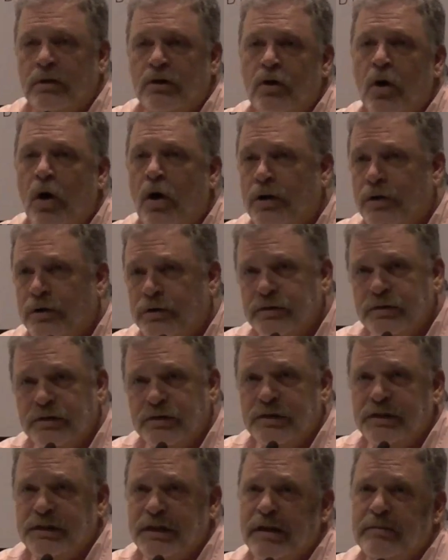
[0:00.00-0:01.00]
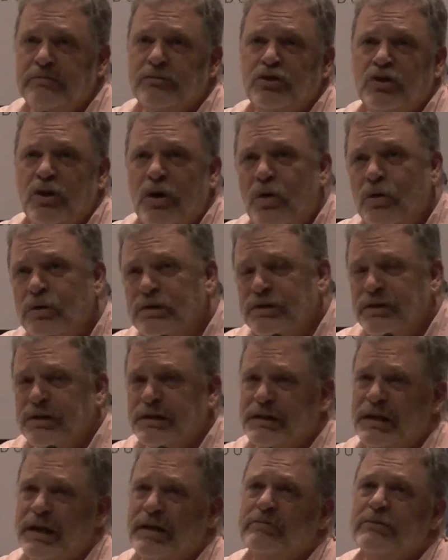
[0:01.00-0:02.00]
yawners, the same jokes, the
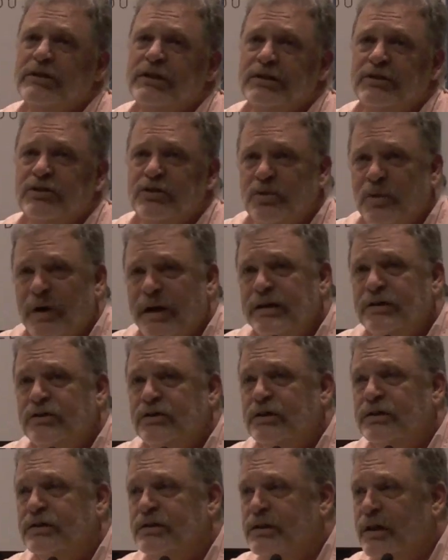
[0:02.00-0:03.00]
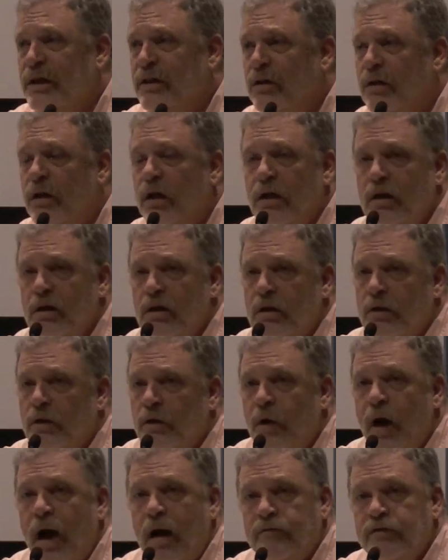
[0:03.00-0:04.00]
same situations, and
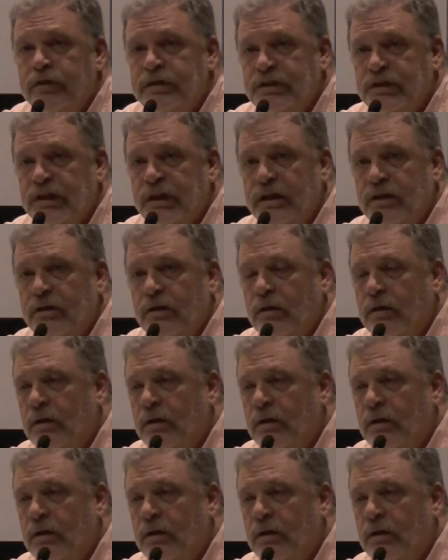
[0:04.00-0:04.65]
they're obviously,